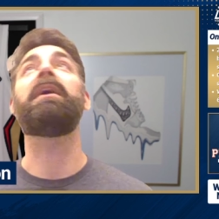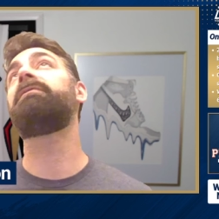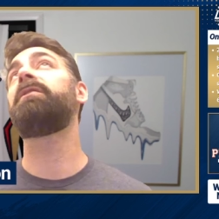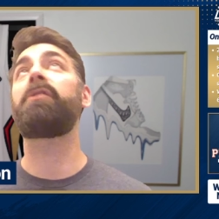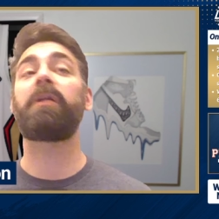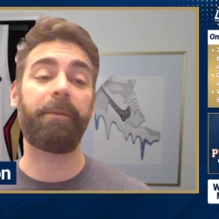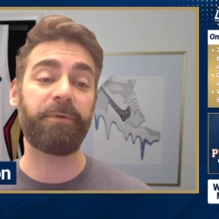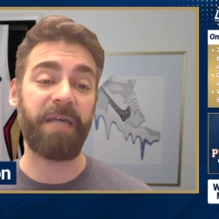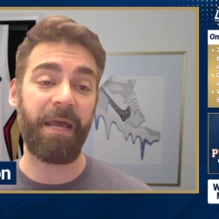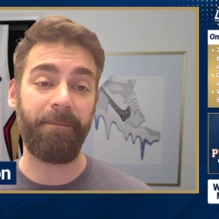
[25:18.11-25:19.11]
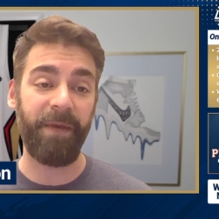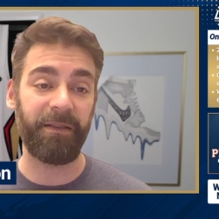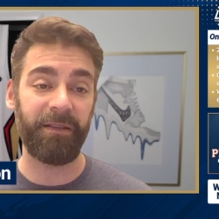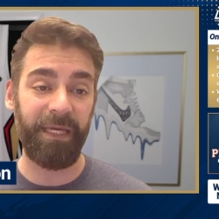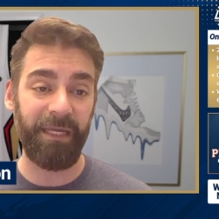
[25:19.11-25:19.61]
even though the Clippers had a big
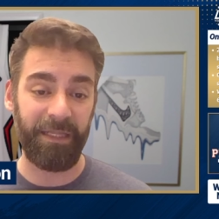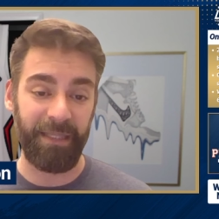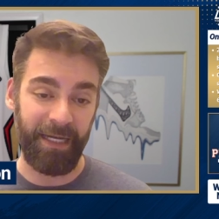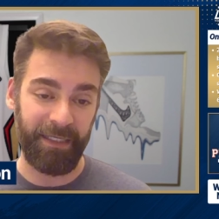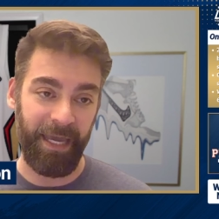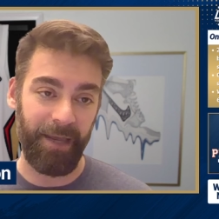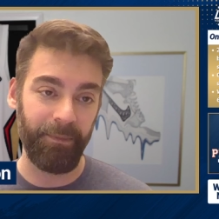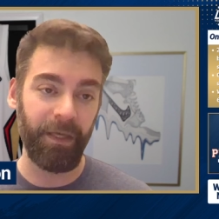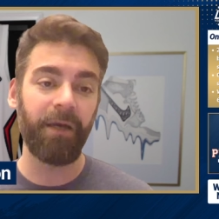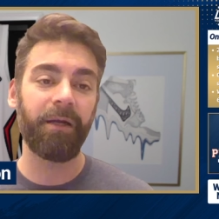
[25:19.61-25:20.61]
lead in that game.